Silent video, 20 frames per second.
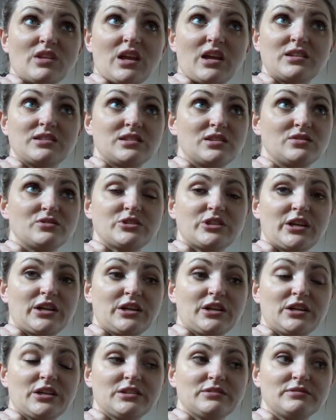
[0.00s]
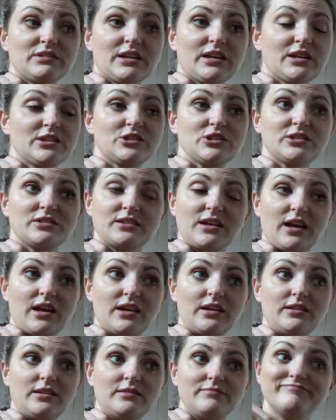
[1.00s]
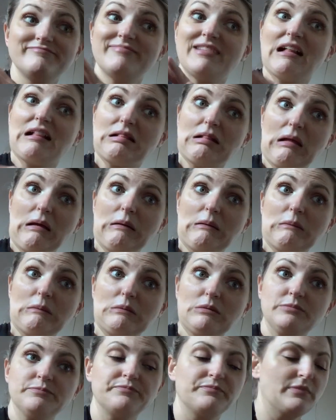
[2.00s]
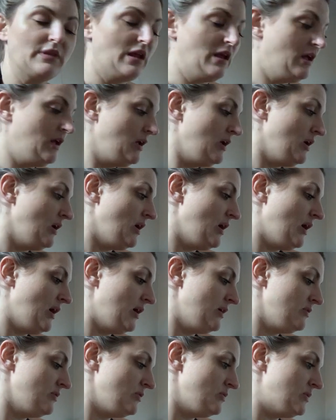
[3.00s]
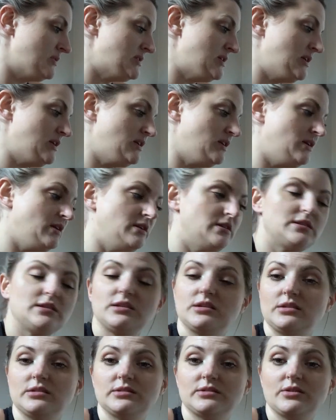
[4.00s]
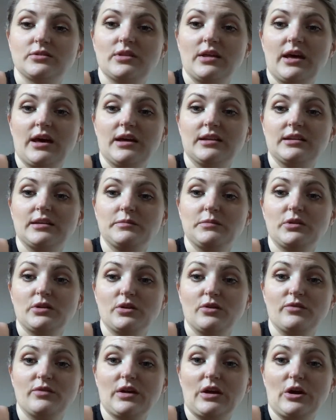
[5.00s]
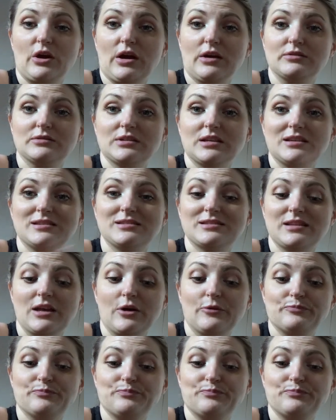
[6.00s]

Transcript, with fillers: until cheer, like I just said. Hello. I don't know what to eat, so that I'm gonna go figure out. So